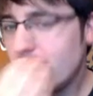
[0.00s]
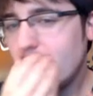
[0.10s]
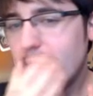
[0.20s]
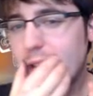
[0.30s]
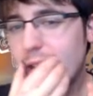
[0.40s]

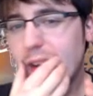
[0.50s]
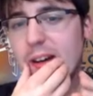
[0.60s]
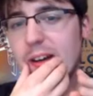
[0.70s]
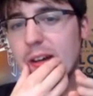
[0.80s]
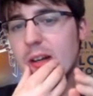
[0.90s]

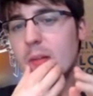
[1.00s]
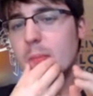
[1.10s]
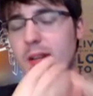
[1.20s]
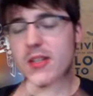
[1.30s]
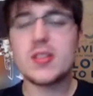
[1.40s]
But
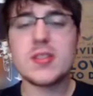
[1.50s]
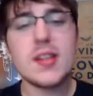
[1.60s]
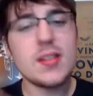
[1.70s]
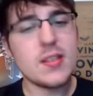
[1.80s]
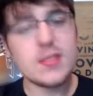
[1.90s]

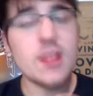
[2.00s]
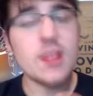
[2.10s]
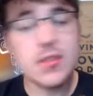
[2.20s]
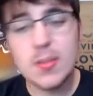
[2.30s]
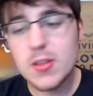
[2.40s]
it does
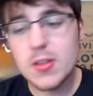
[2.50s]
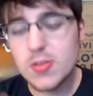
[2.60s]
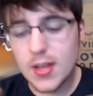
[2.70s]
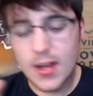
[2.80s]
seem interesting,